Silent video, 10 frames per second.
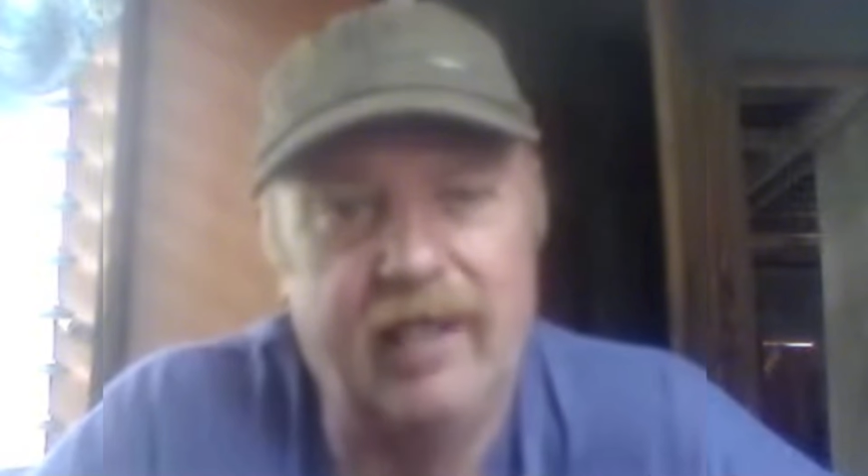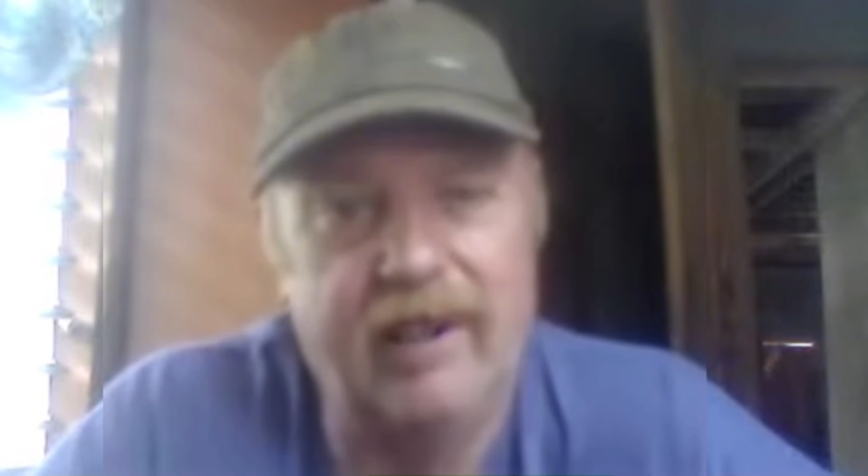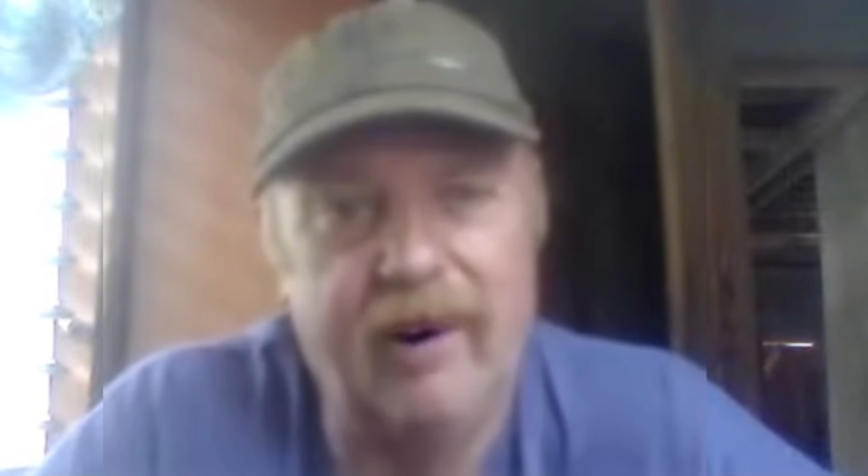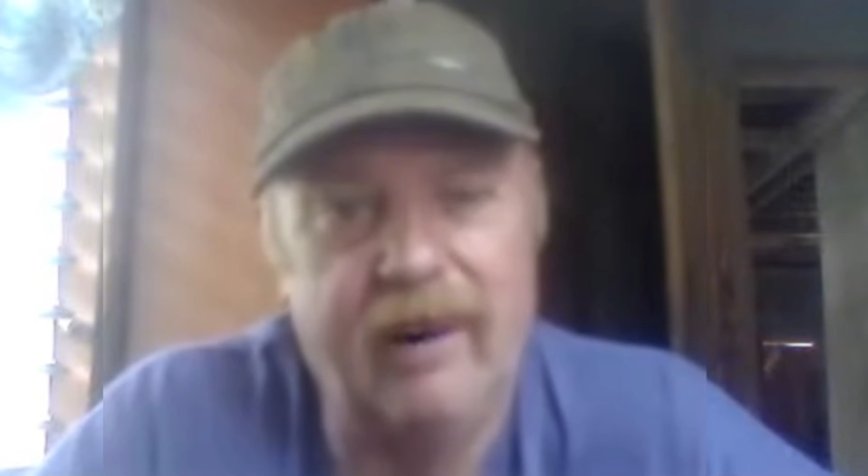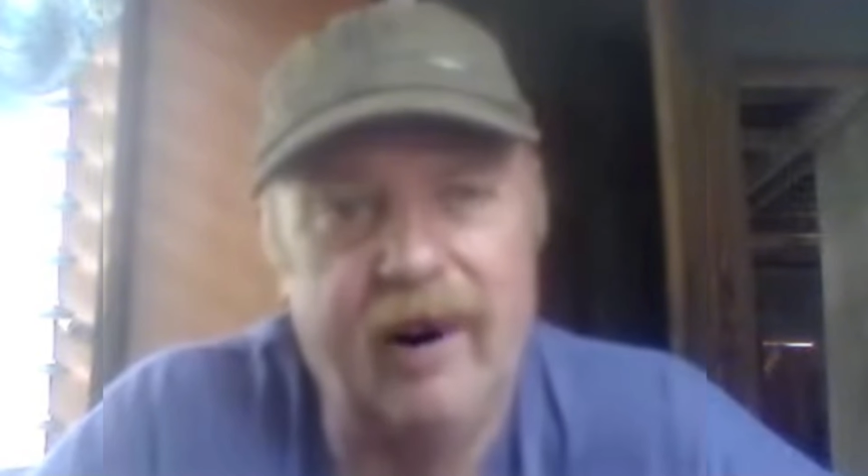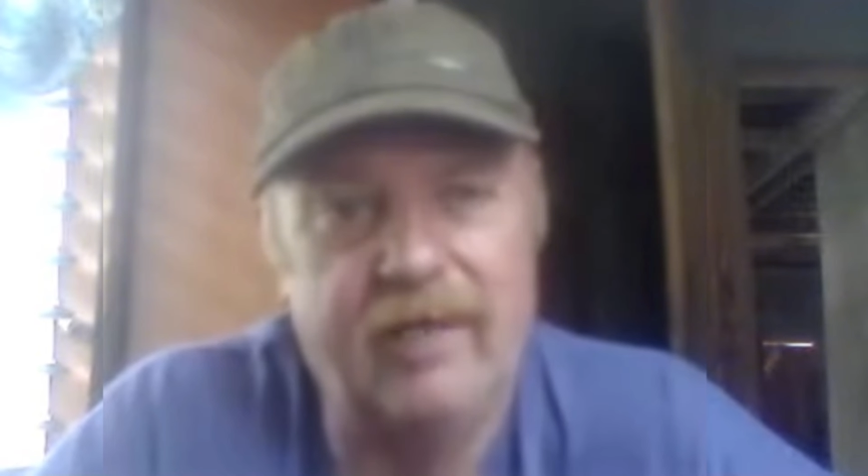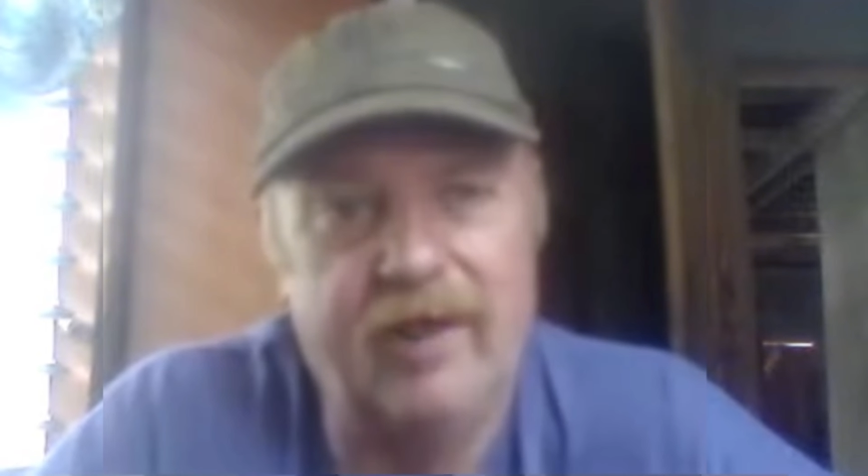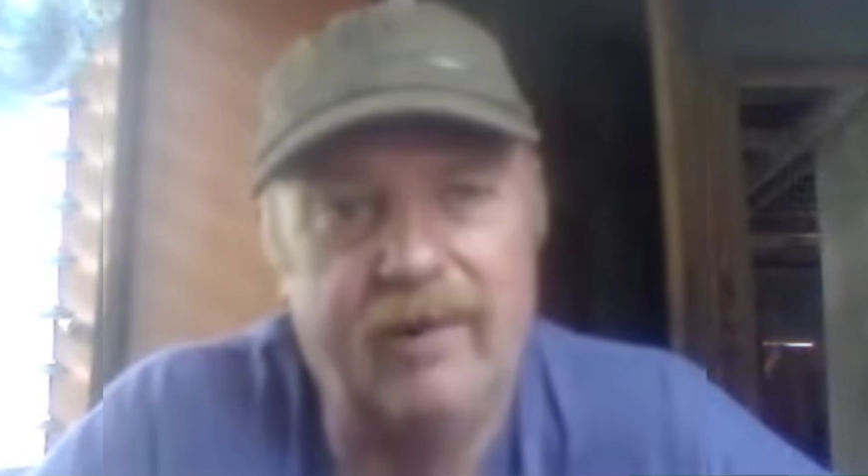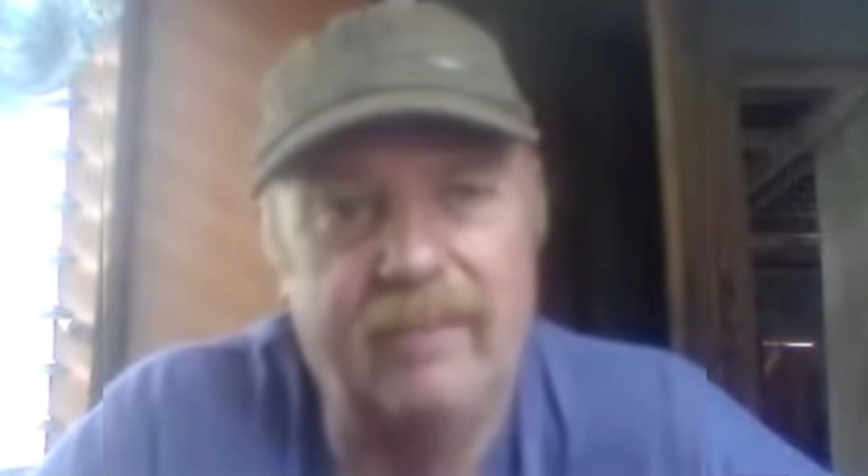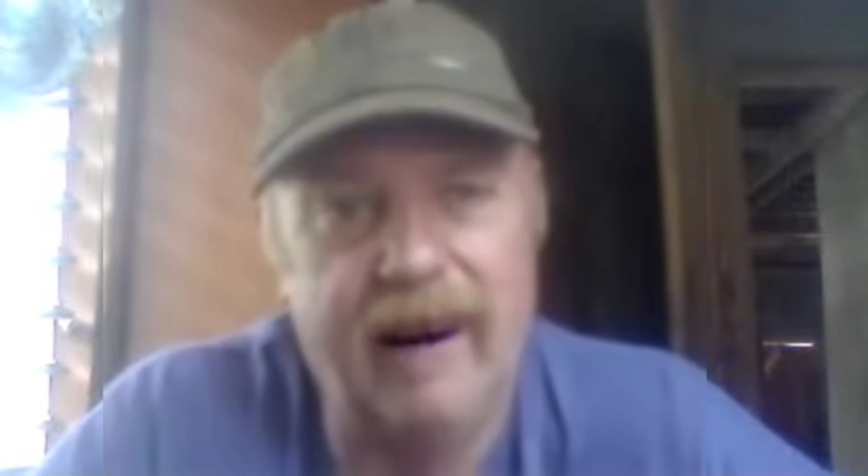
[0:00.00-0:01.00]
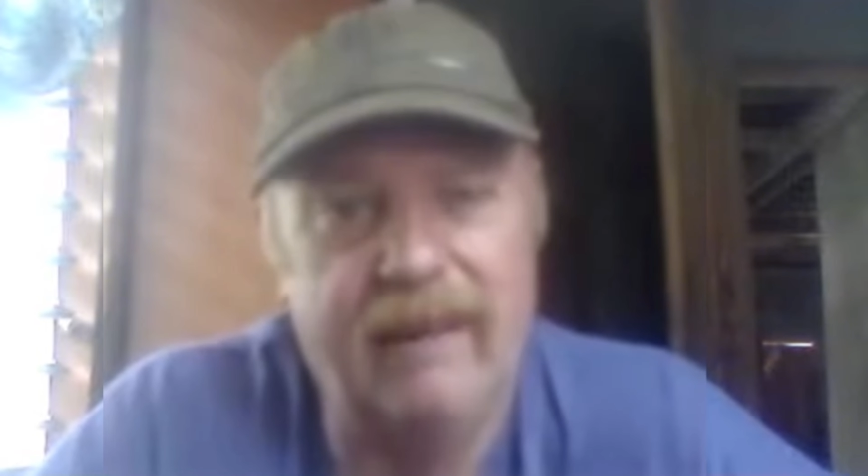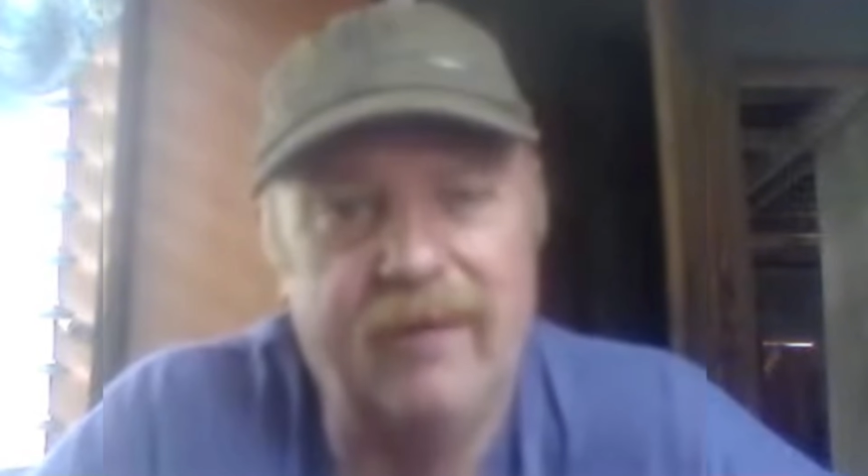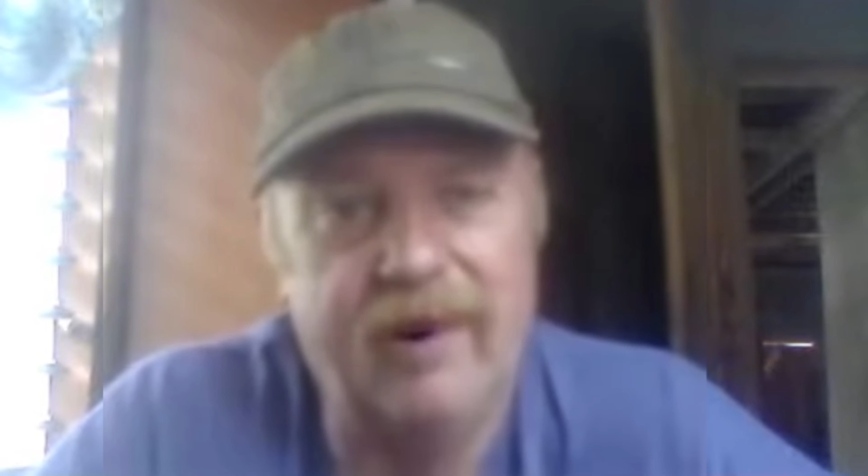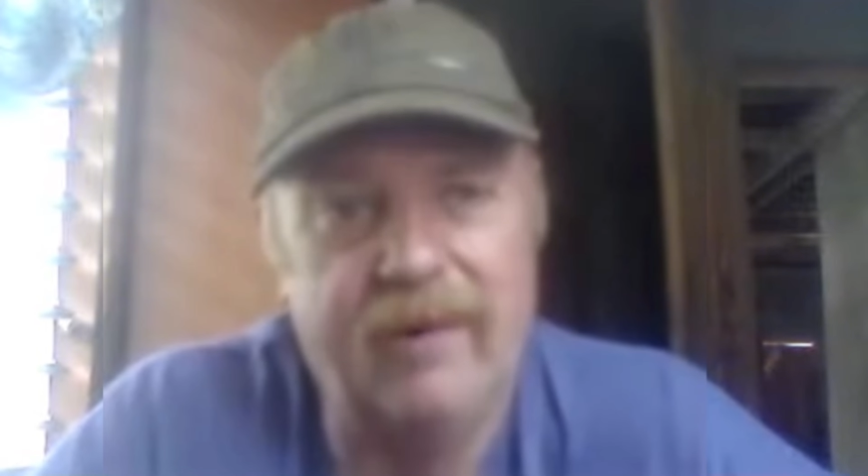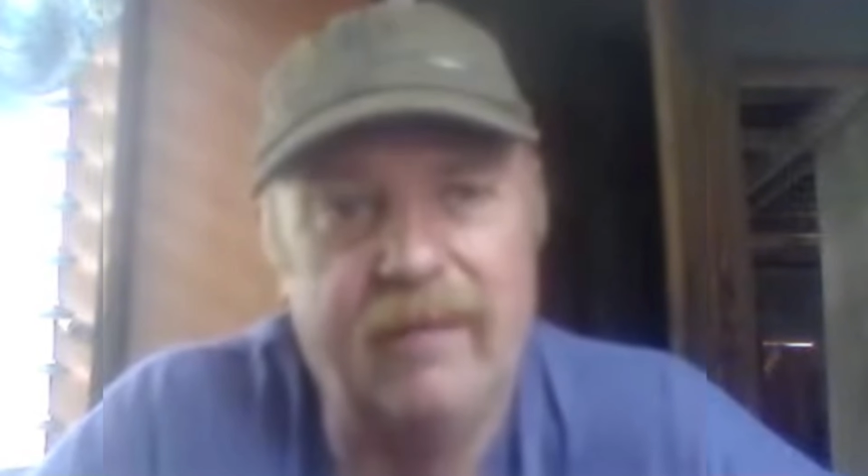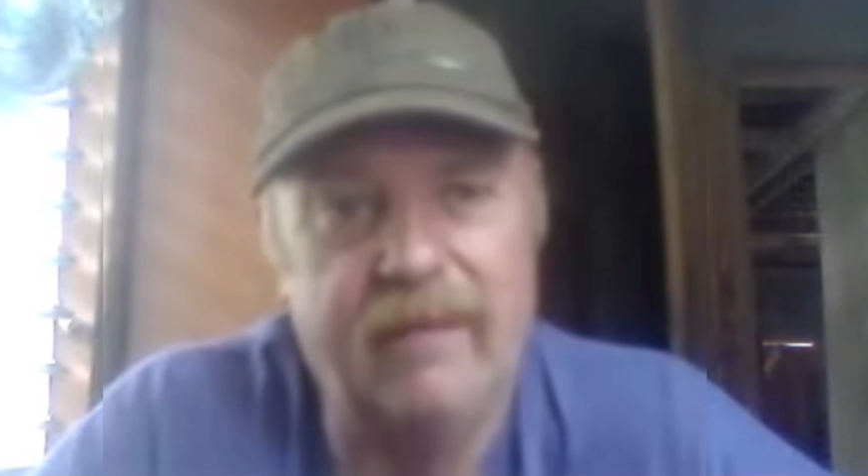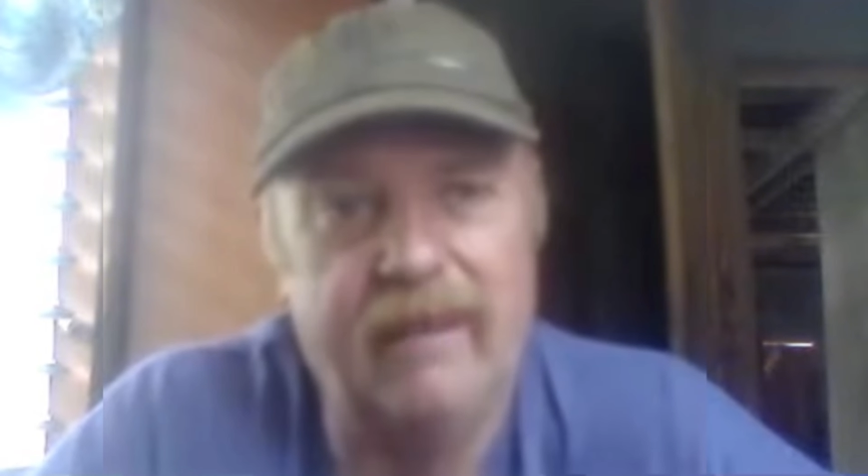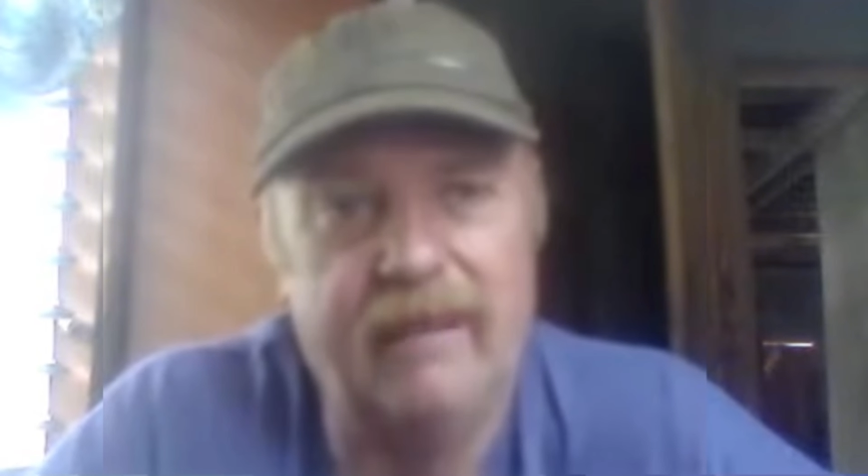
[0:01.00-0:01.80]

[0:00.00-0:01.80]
in our luxury bathroom.